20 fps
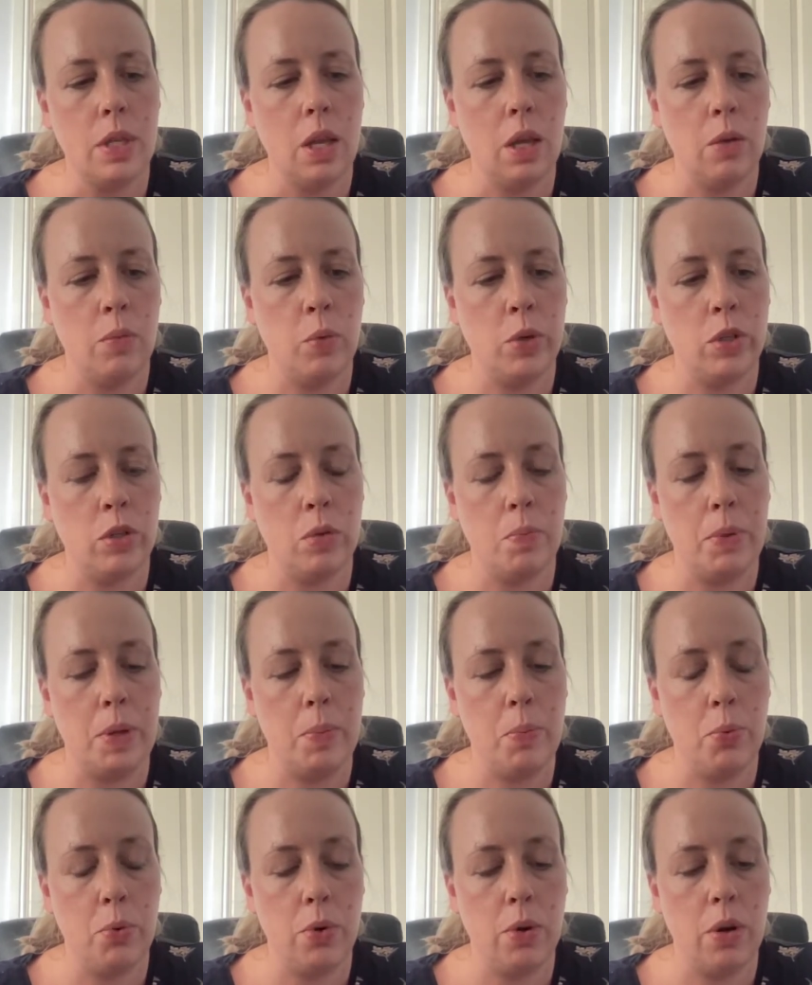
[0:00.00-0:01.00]
which could be
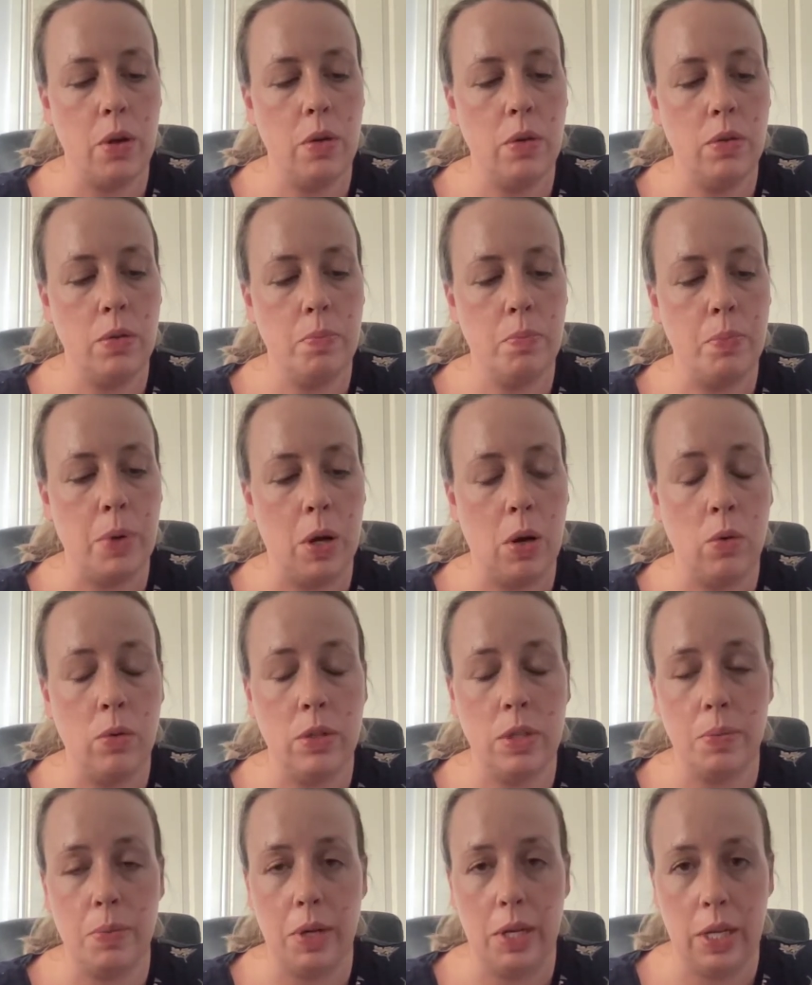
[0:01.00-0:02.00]
improved, but
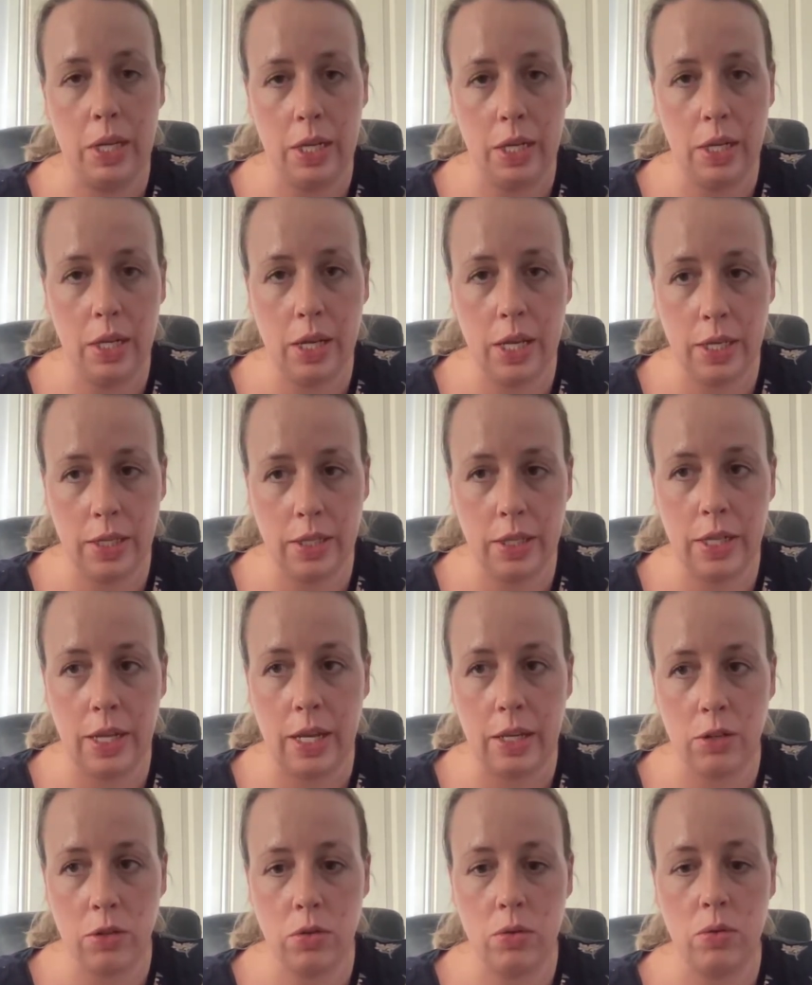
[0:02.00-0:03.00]
ultimately it's the
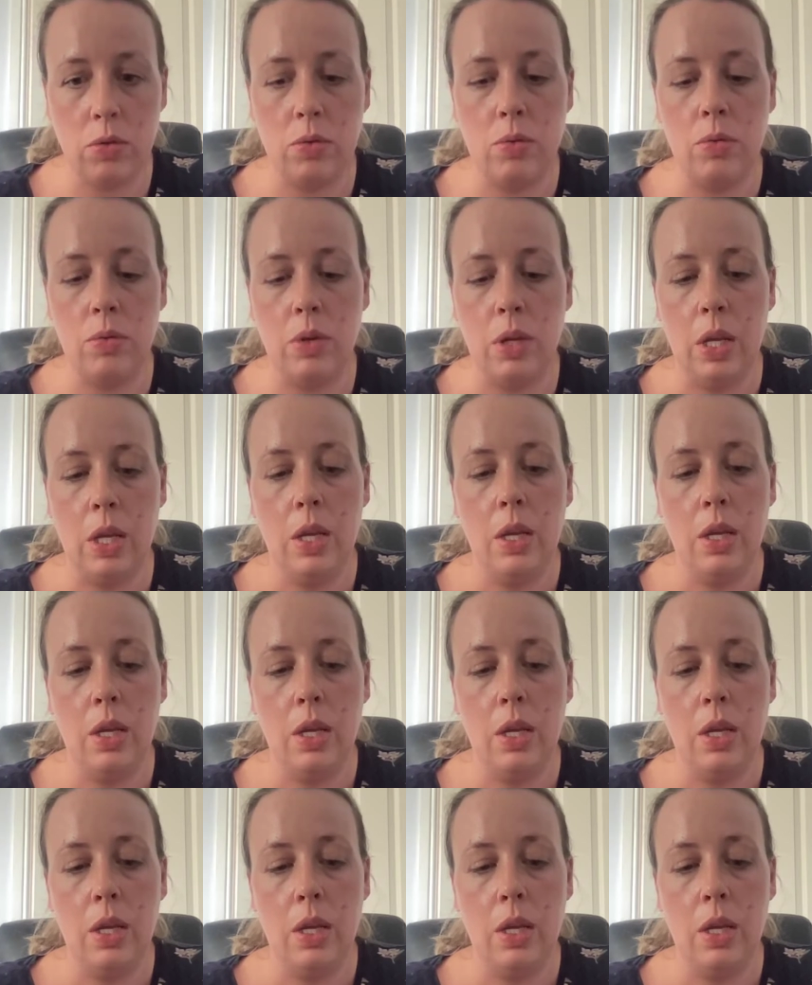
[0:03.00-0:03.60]
actual